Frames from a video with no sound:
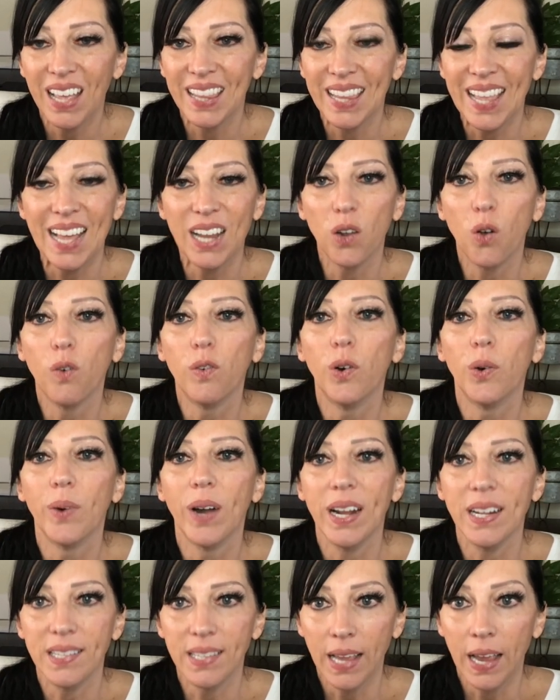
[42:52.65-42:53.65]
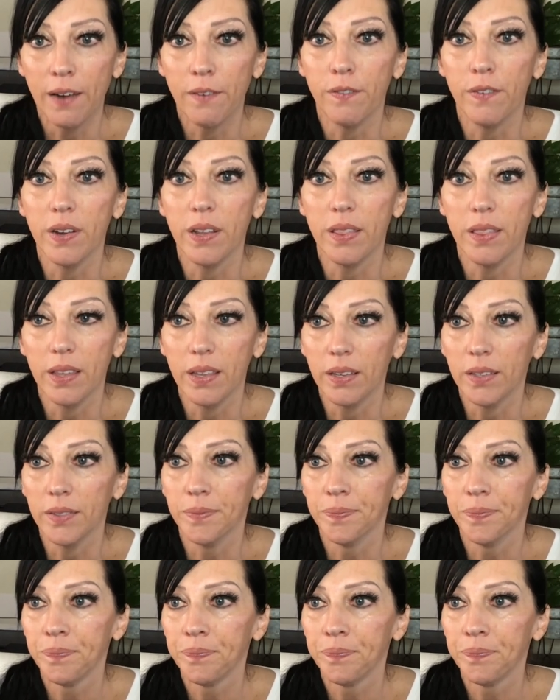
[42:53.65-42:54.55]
and that overrides everything.